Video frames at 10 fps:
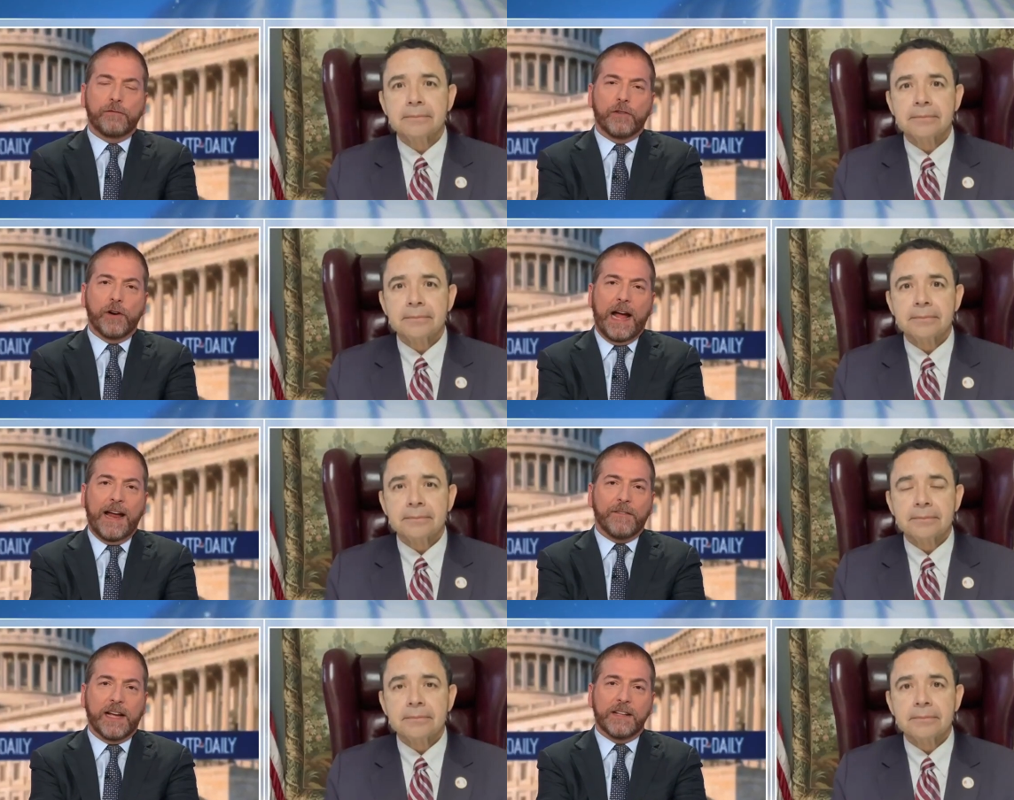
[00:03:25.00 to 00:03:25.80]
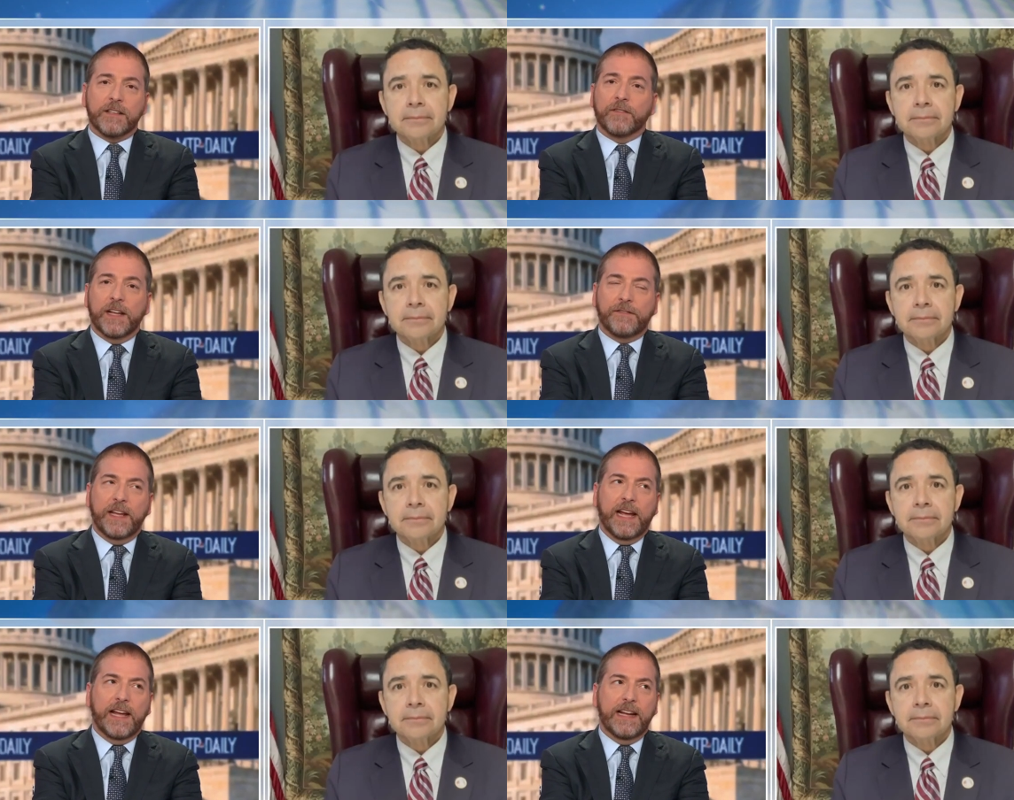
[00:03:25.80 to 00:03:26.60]
Speaker 1: for advocates of
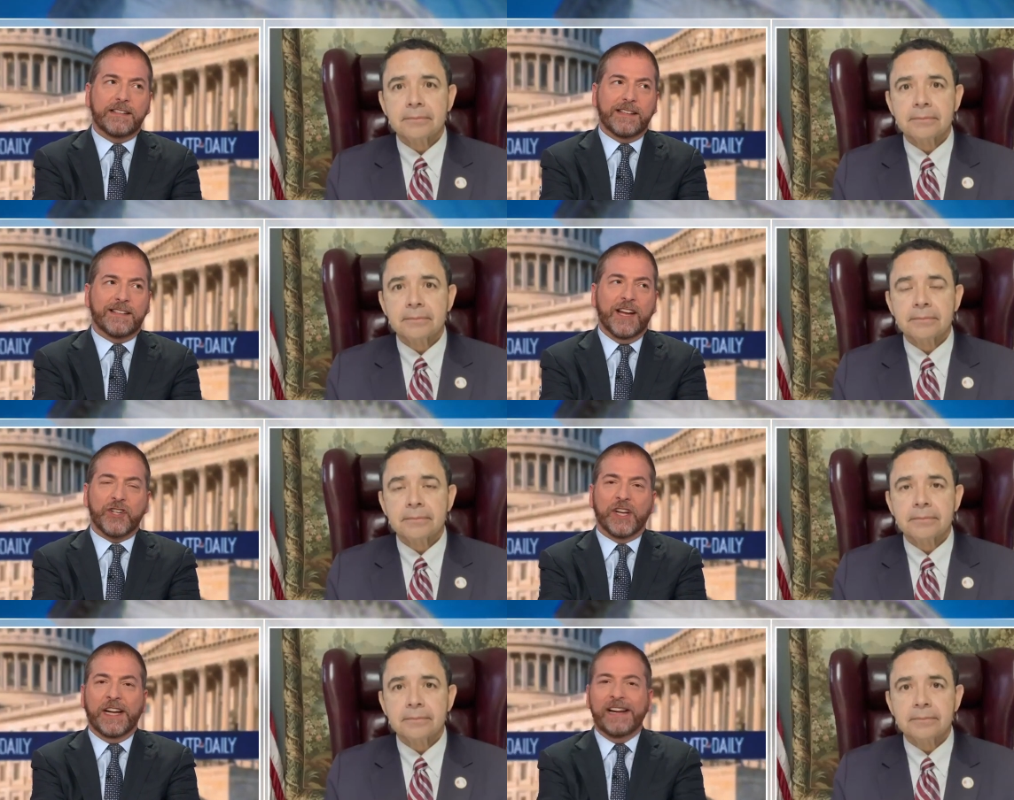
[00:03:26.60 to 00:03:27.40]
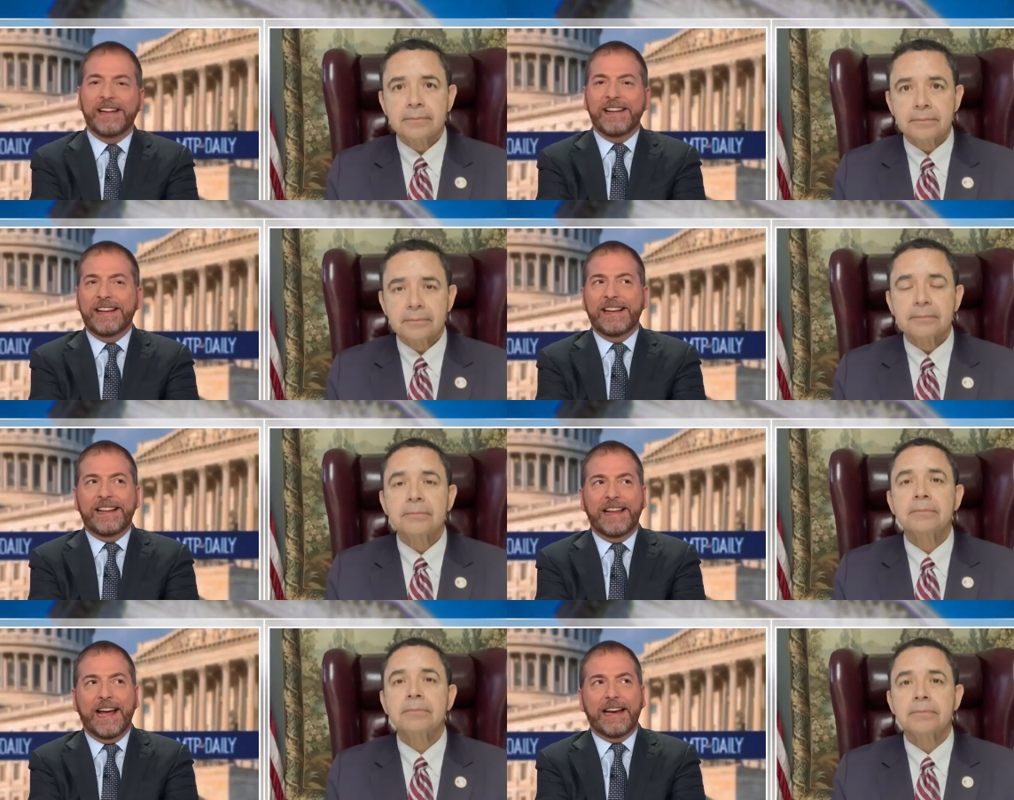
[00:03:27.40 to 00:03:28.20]
lifting it is essentially
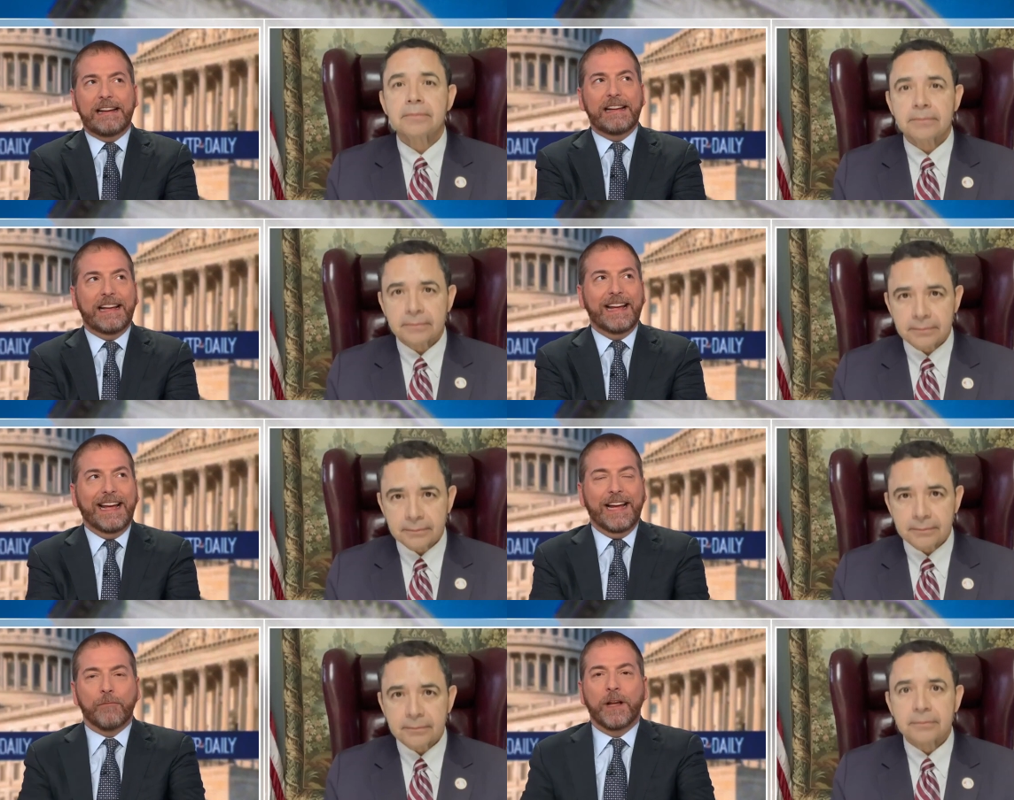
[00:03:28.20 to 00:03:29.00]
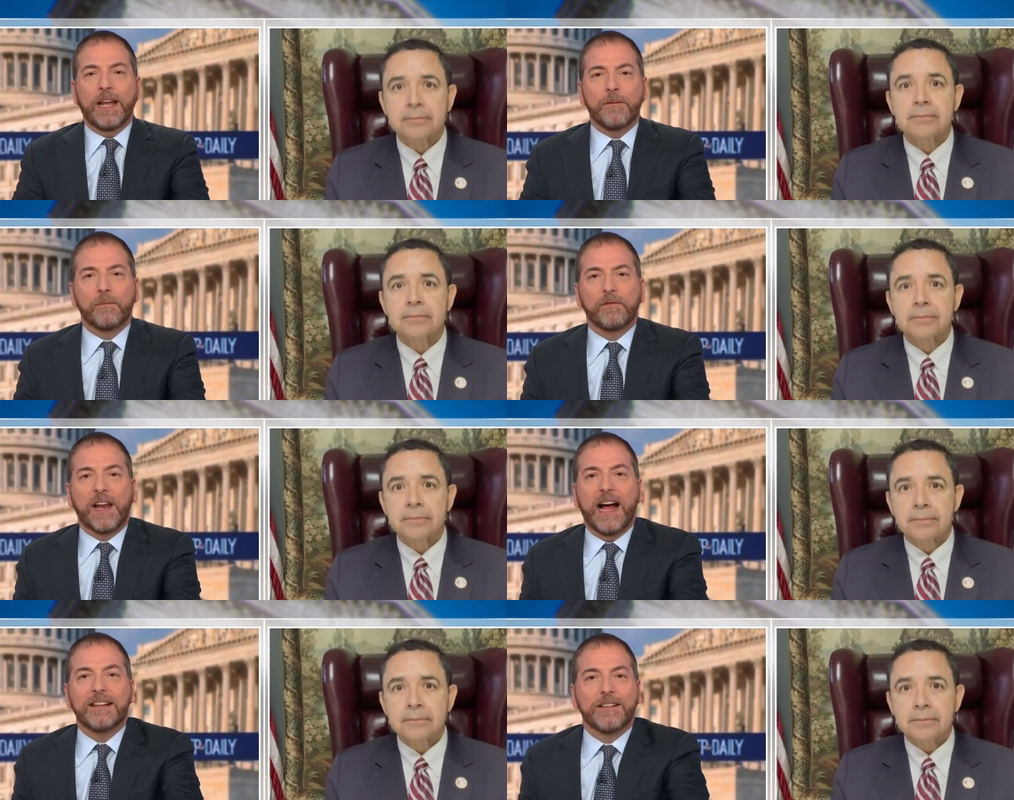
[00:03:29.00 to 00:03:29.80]
that it really
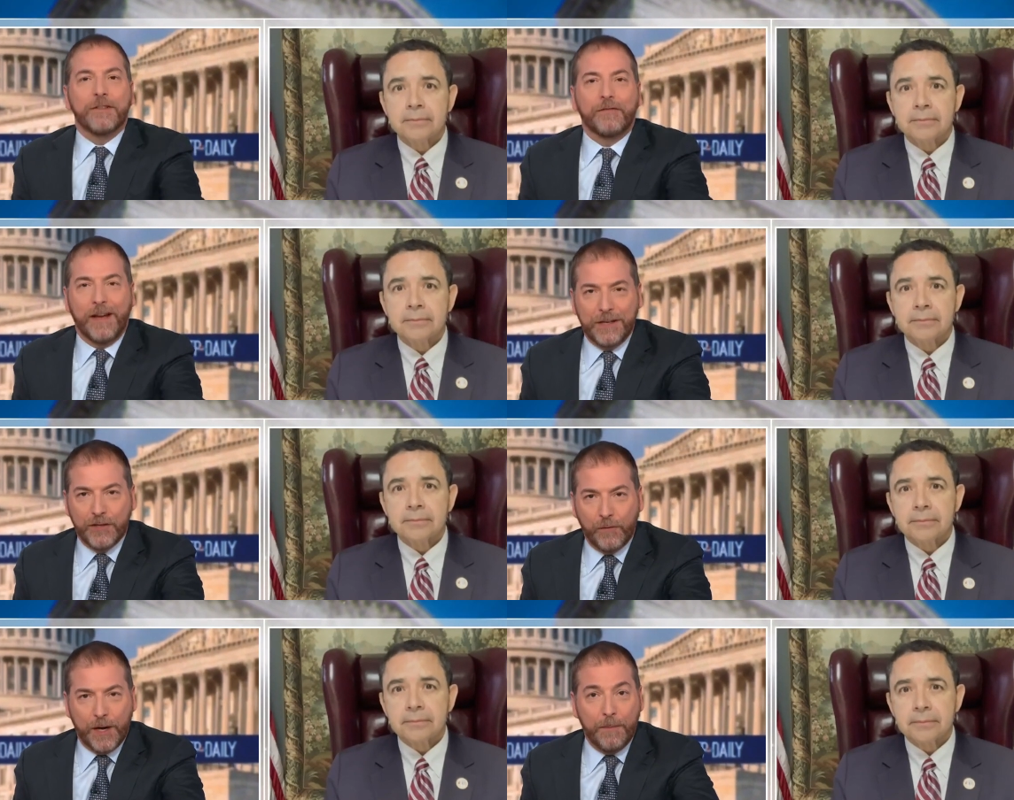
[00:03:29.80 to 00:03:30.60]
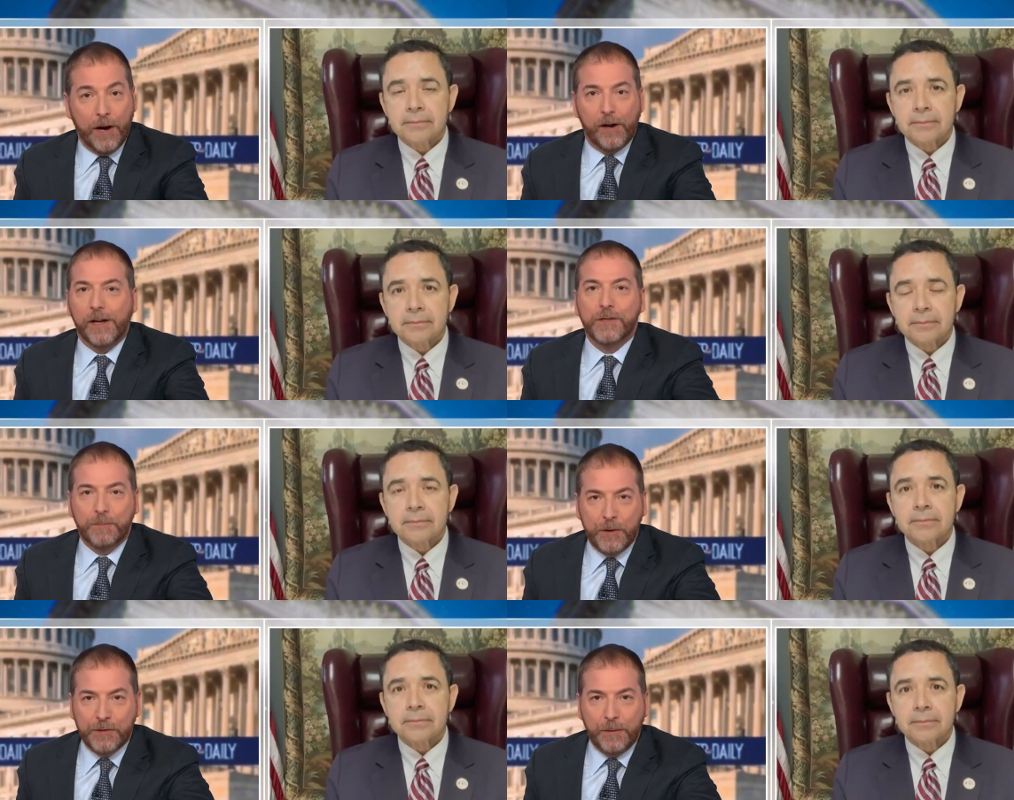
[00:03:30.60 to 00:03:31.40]
flies in the face of what America is
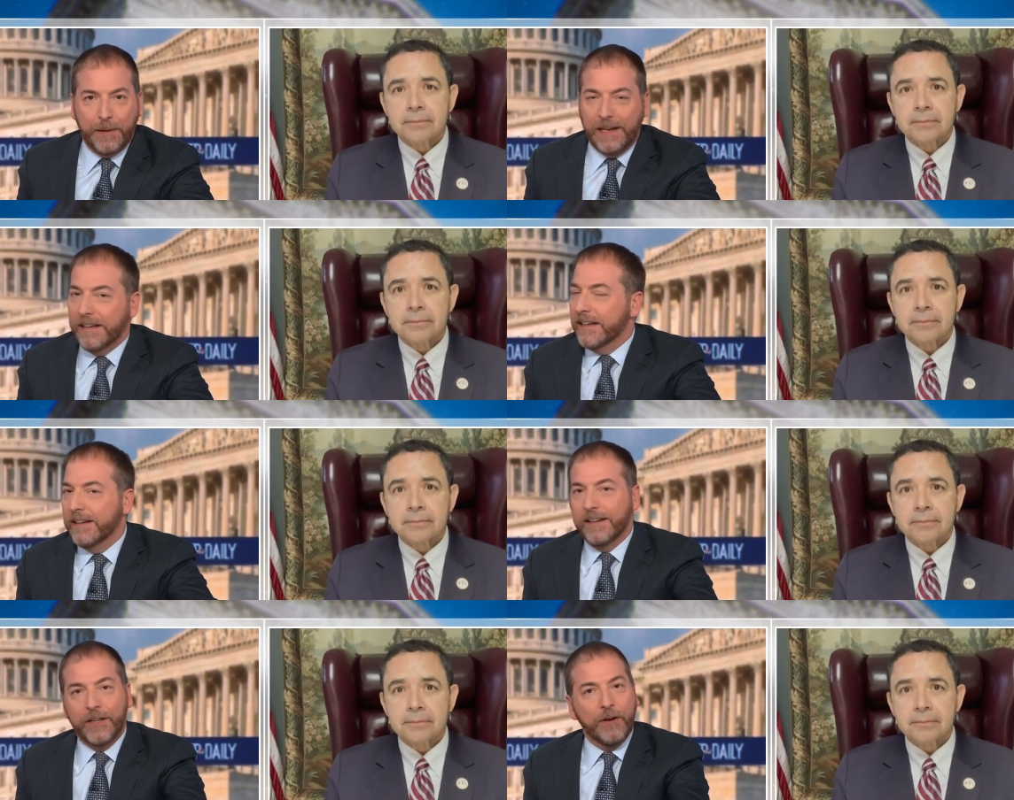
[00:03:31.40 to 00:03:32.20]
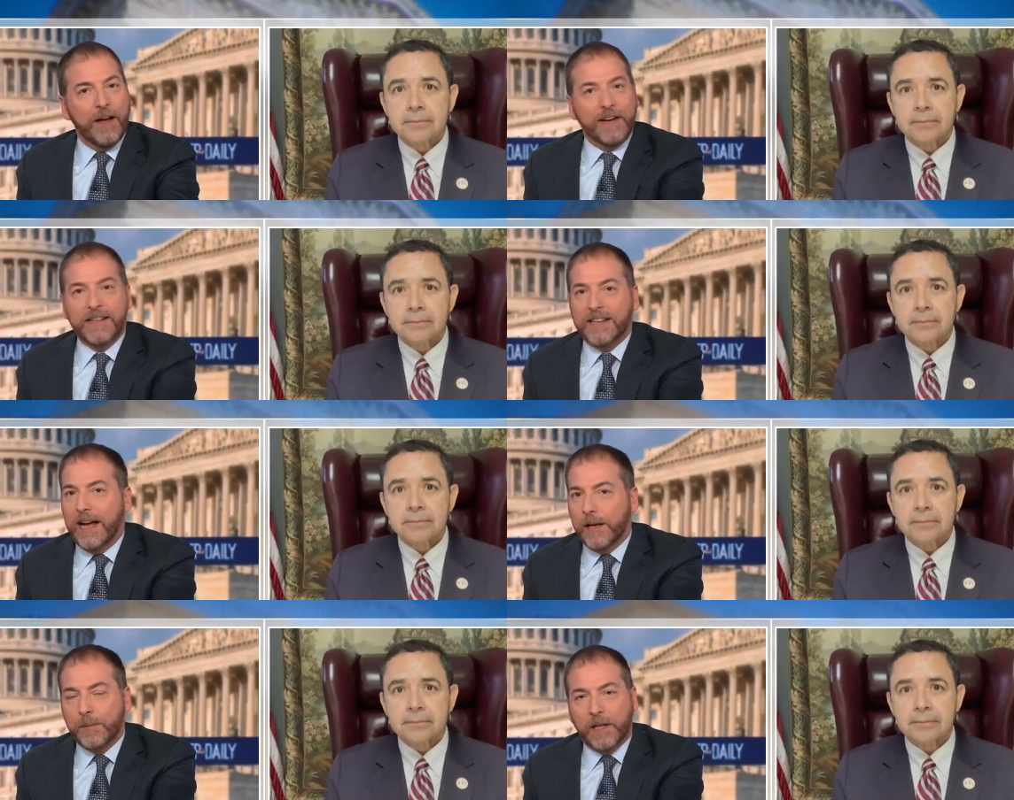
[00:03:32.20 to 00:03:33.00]
supposed to be. You have an
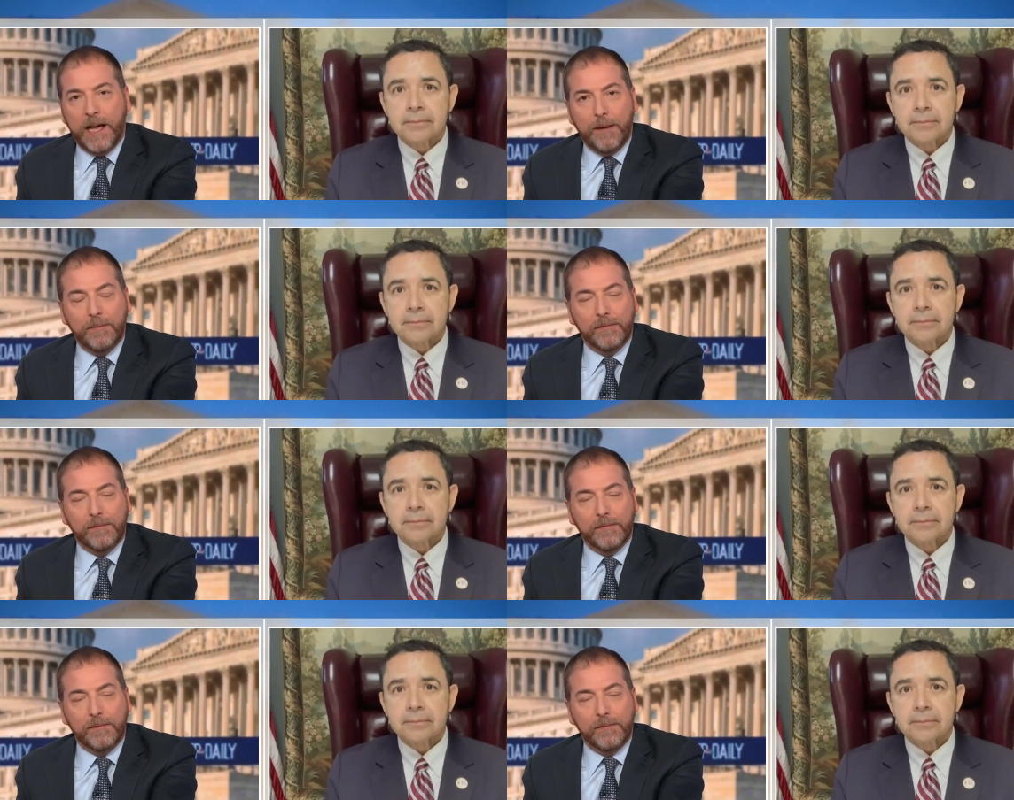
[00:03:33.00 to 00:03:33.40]
asylum claim